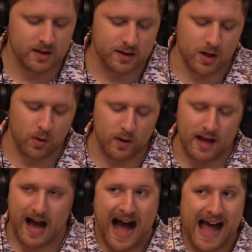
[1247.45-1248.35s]
So
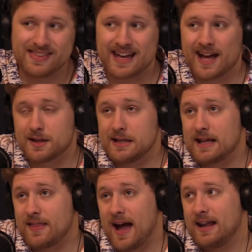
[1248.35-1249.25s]
I kind of see
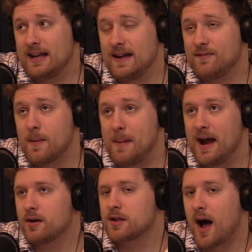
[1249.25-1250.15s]
it that if the
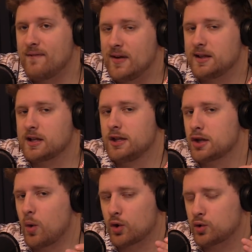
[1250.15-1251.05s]
Bears offense can
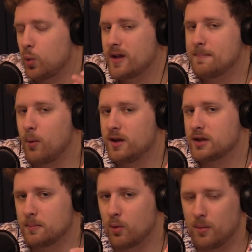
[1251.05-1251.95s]
score 20
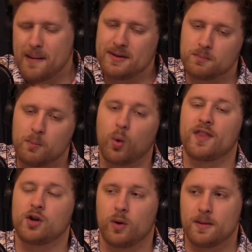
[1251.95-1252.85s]
points or more, maybe more
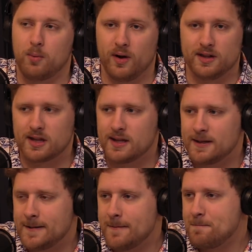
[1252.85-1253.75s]
than 20 points,
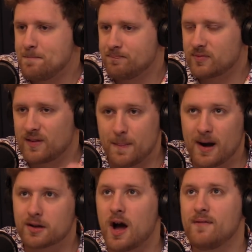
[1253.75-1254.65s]
if the
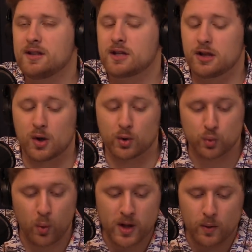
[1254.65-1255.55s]
Bears offense can score
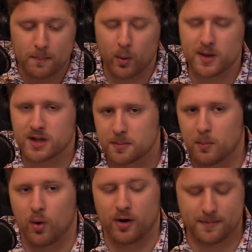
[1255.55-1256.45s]
21 points or
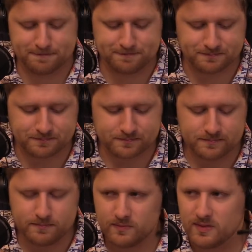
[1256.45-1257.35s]
more,
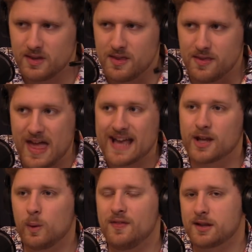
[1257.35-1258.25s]
they
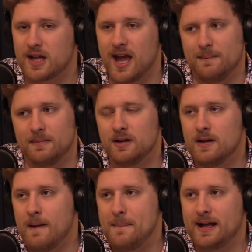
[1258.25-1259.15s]
can win this game
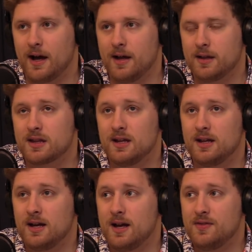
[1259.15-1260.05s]
because
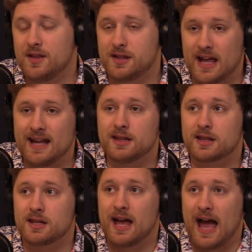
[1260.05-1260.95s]
the
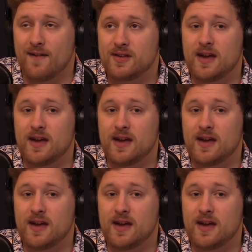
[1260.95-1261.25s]
Saints have